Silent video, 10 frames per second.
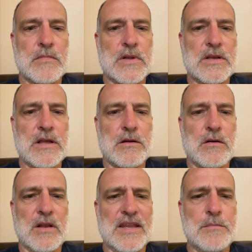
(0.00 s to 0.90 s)
town
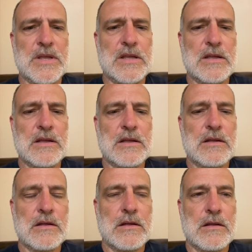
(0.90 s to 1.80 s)
called Libby.
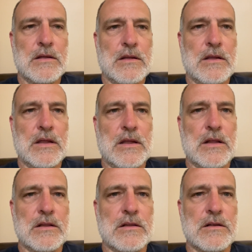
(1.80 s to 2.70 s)

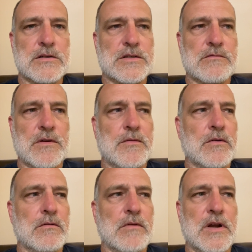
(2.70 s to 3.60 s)
And there's a
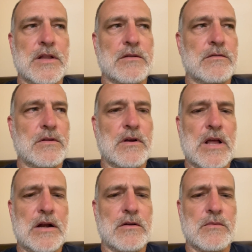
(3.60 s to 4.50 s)
river running through there.
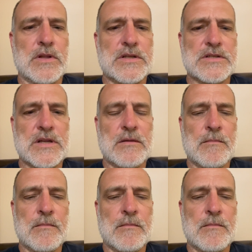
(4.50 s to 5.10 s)
I don't know what it is.